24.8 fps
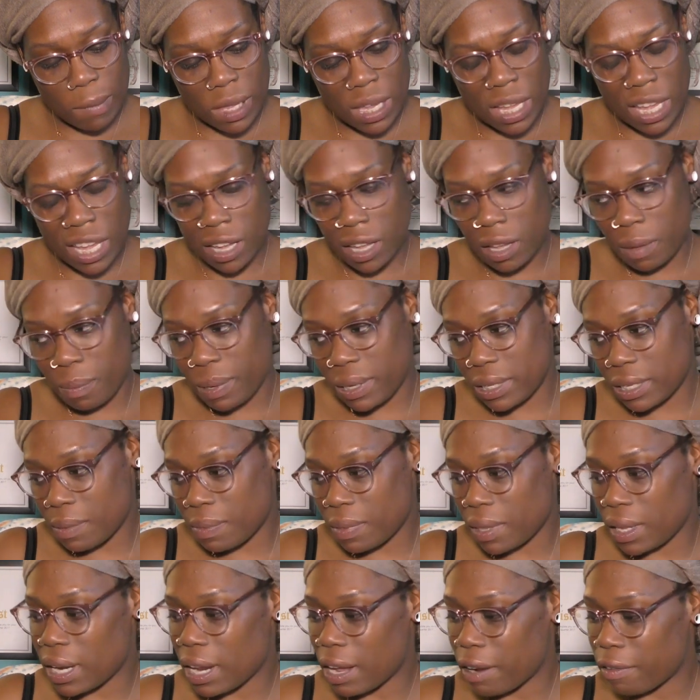It could be
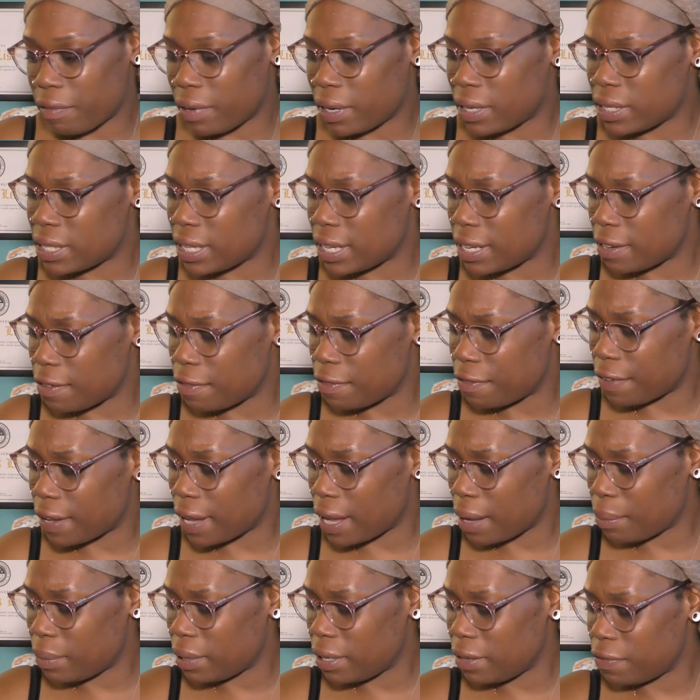something that runs in the
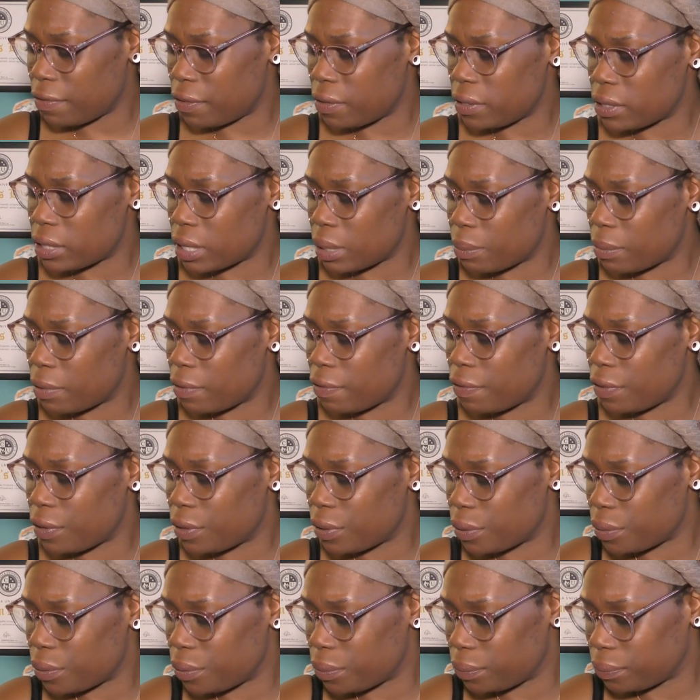family for some of
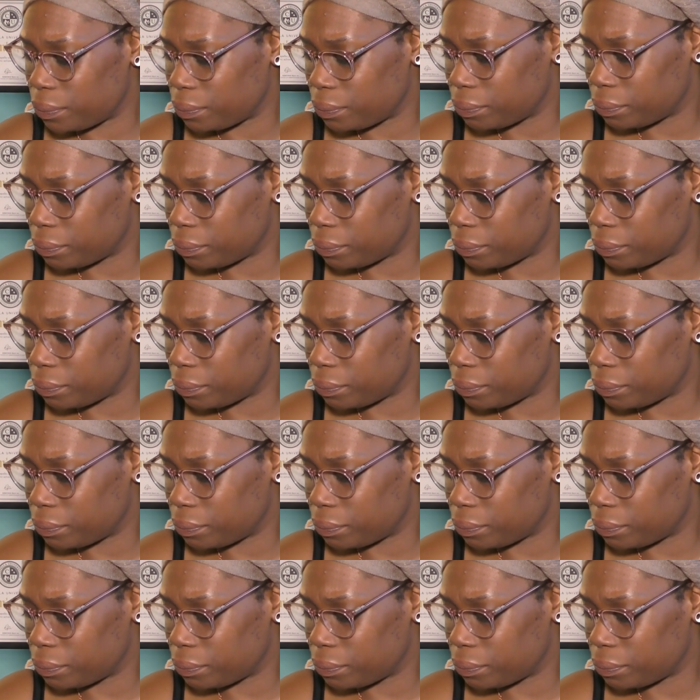you.